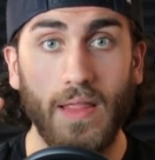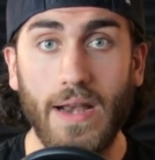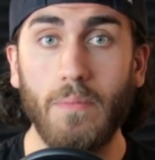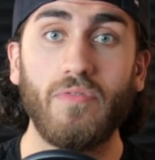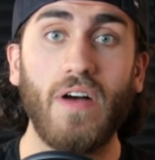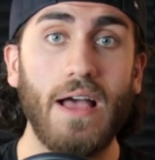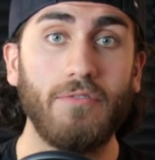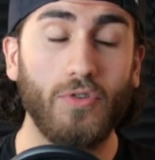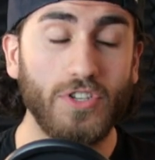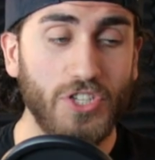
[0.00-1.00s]
Lie number
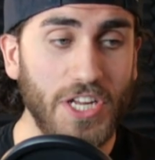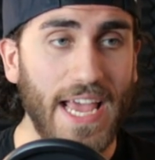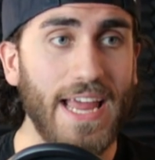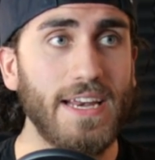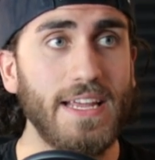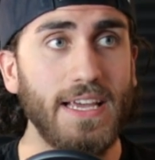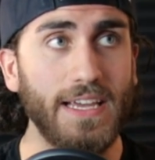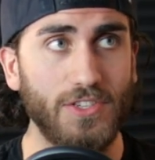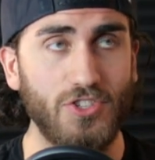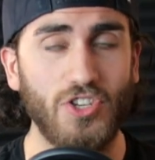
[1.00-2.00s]
five,
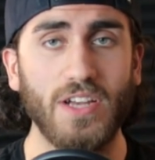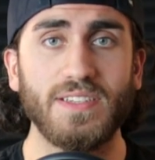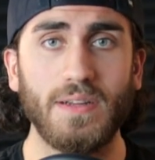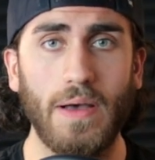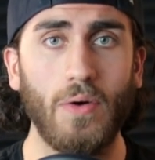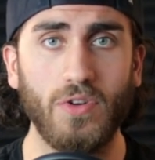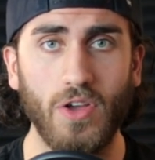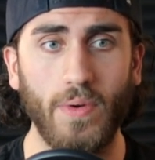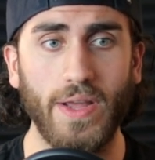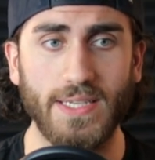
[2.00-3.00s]
Christianity is just
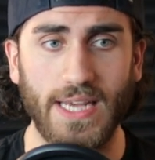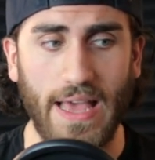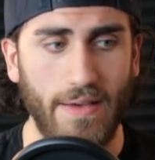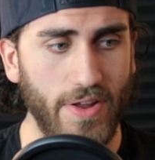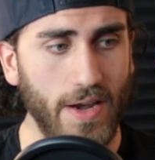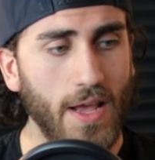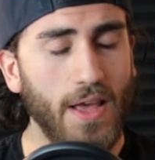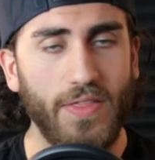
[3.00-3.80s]
about going to heaven.